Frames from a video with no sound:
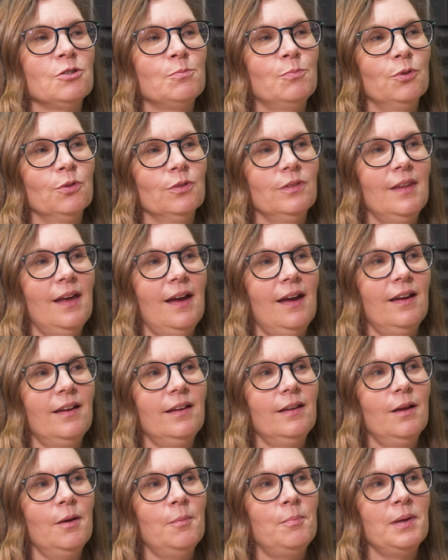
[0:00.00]
upon that
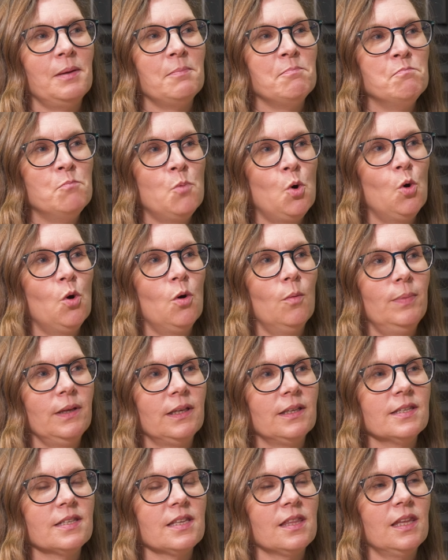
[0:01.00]
a bit more,
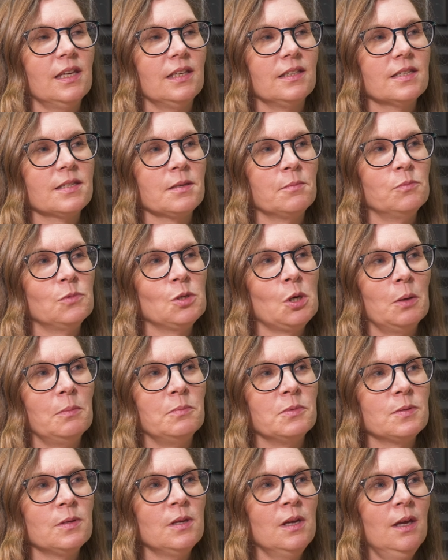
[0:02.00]
because I think
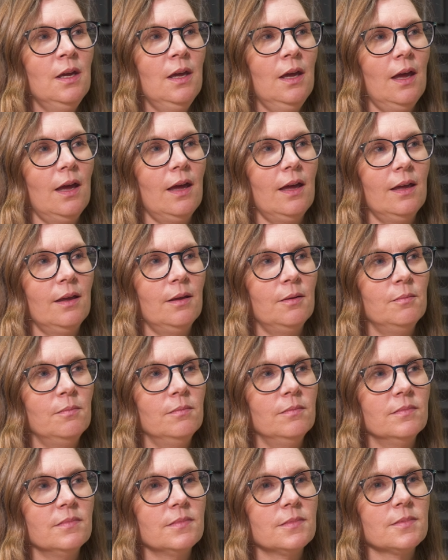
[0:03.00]
sometimes
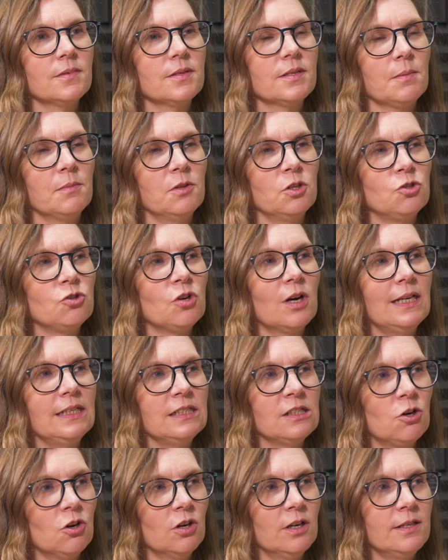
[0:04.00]
some of the
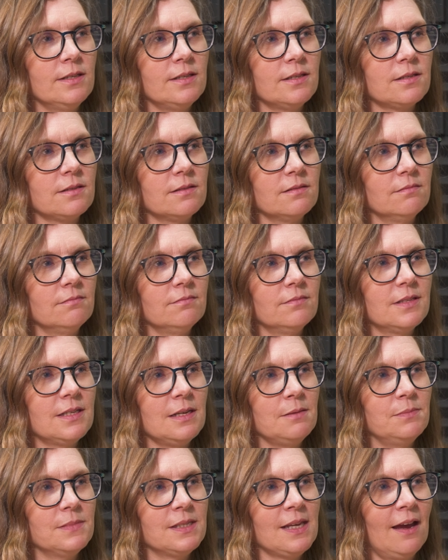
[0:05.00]
trade guys
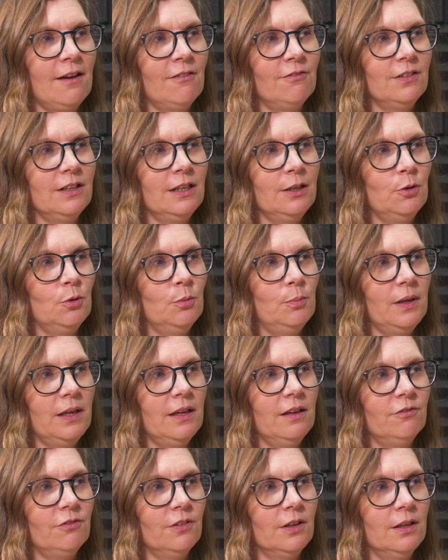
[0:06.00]
seem to have a little bit
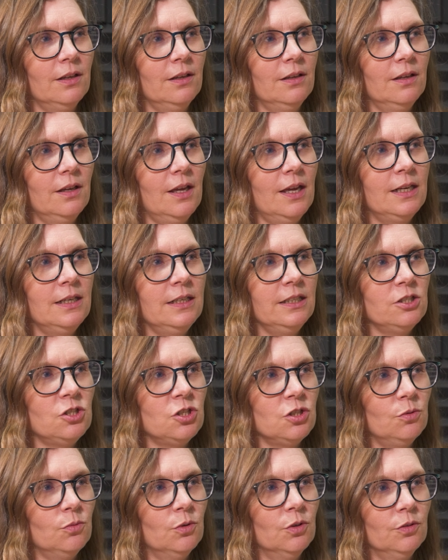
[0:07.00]
of an
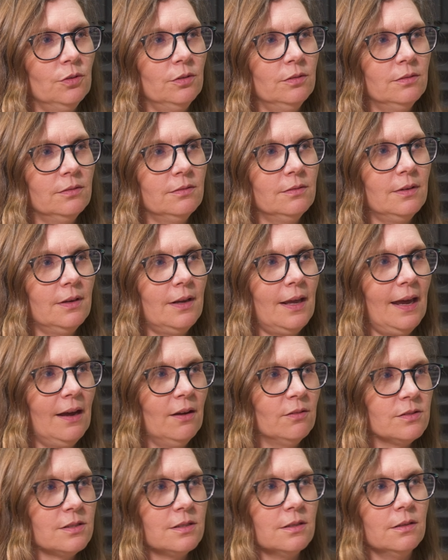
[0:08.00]
issue on how
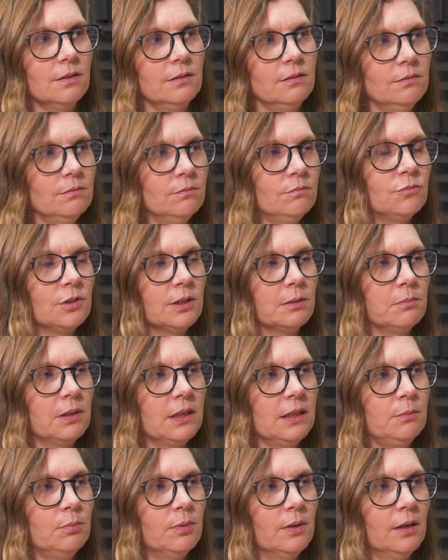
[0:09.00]
to bring
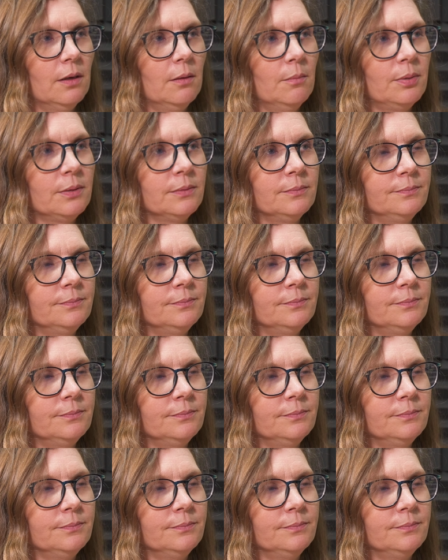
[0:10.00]
people up.